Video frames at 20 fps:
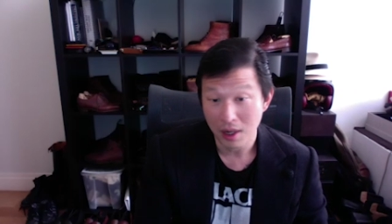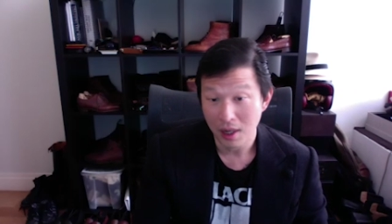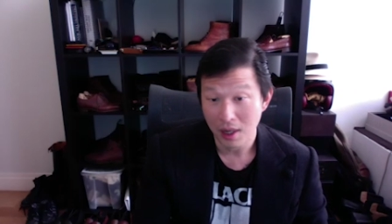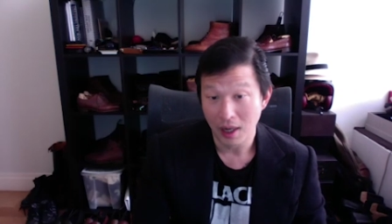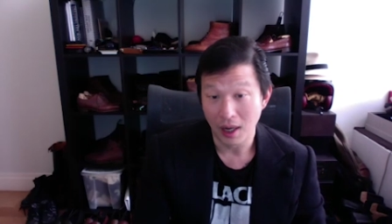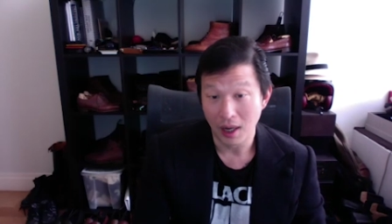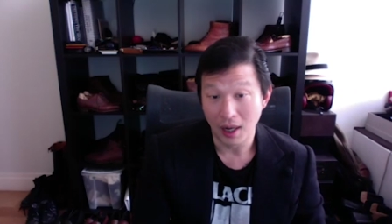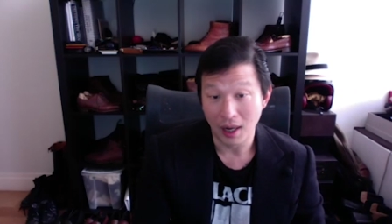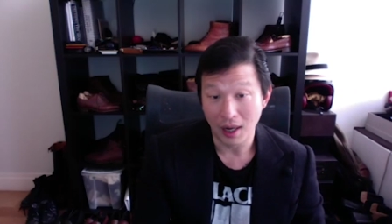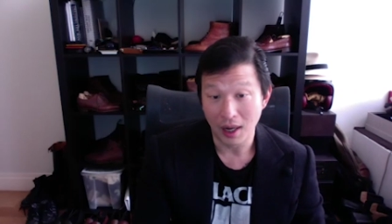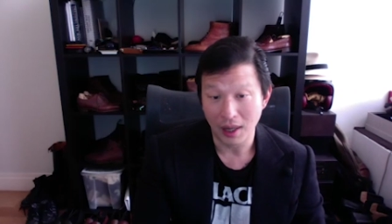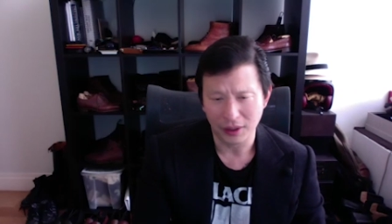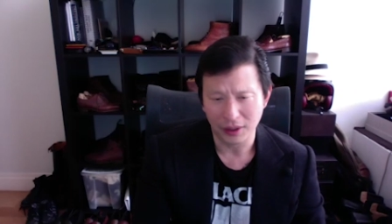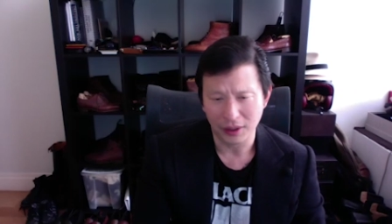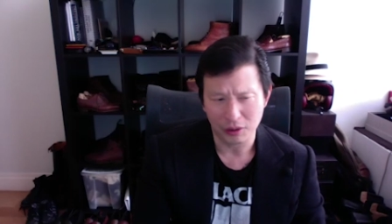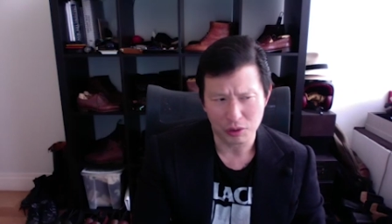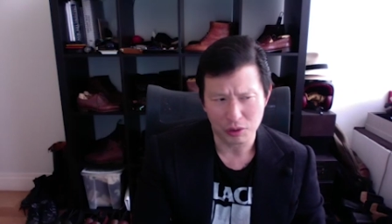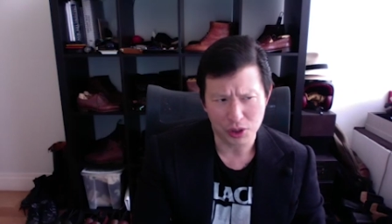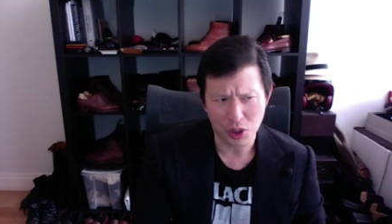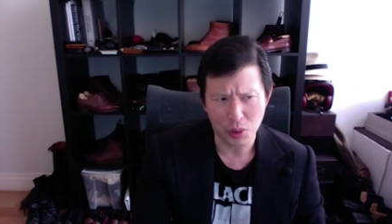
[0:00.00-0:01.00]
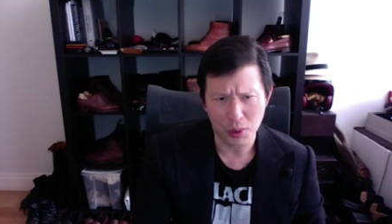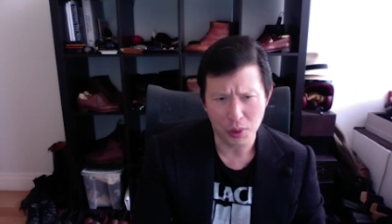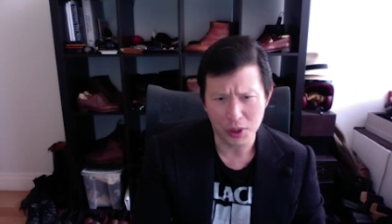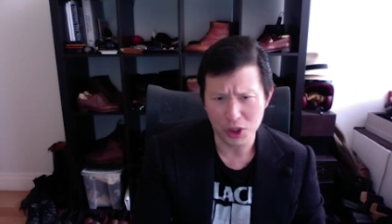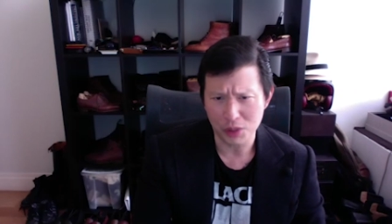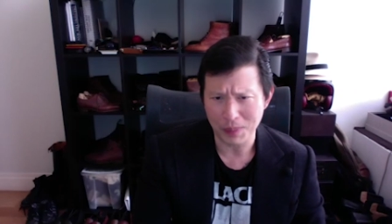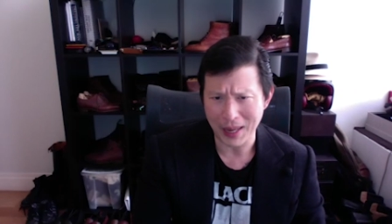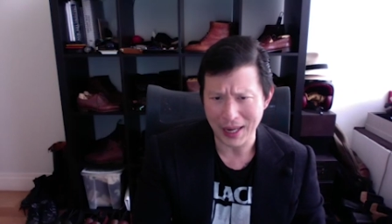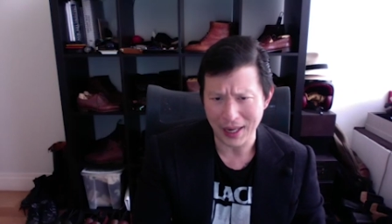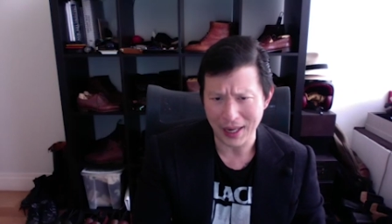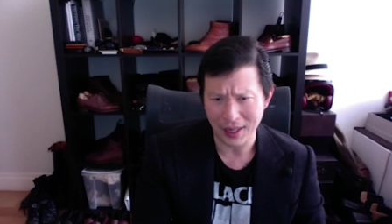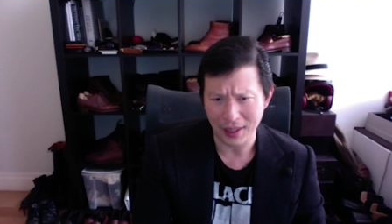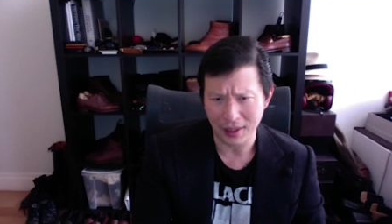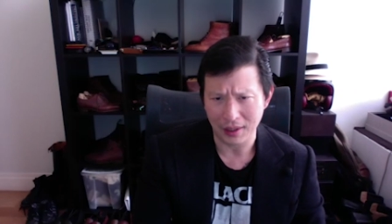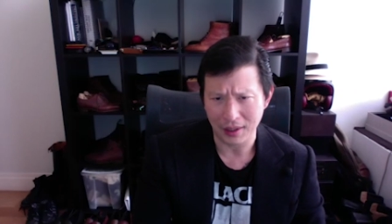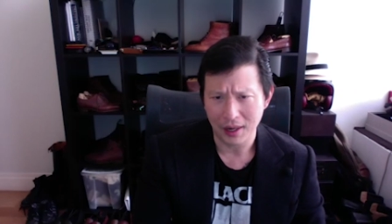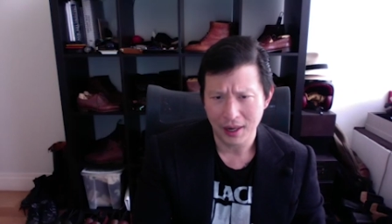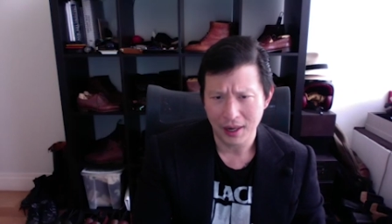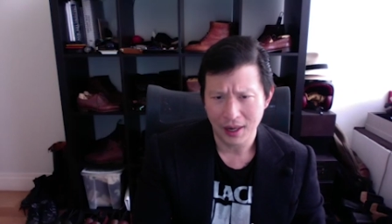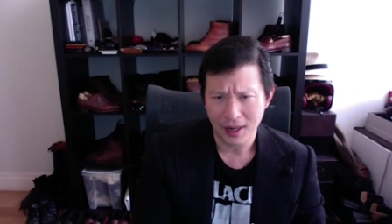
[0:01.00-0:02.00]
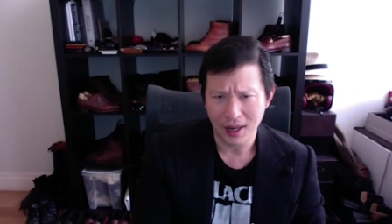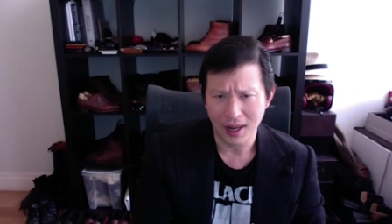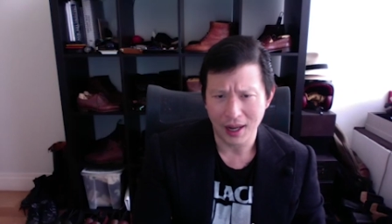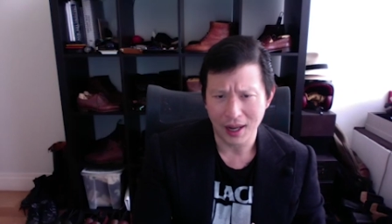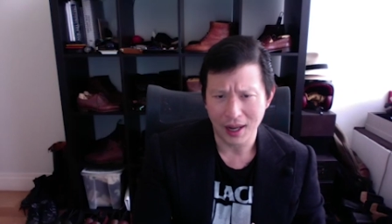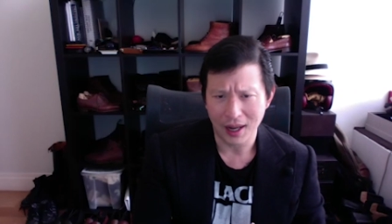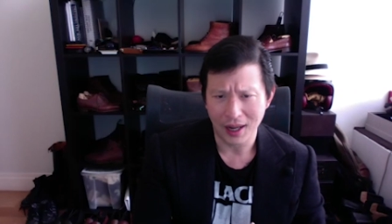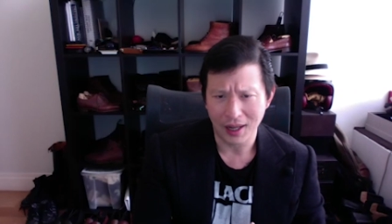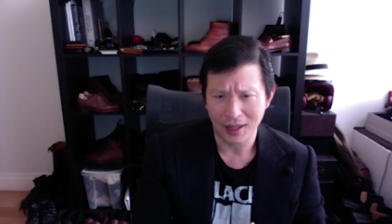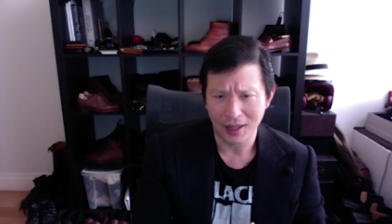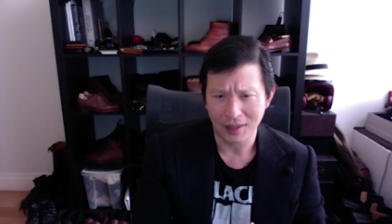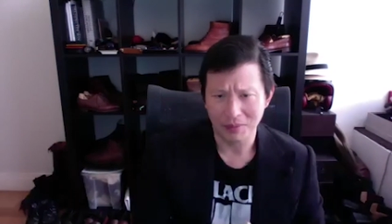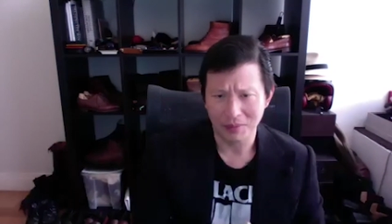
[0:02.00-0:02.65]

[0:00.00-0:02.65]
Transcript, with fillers: Uh, I think there's two in Spain. Um,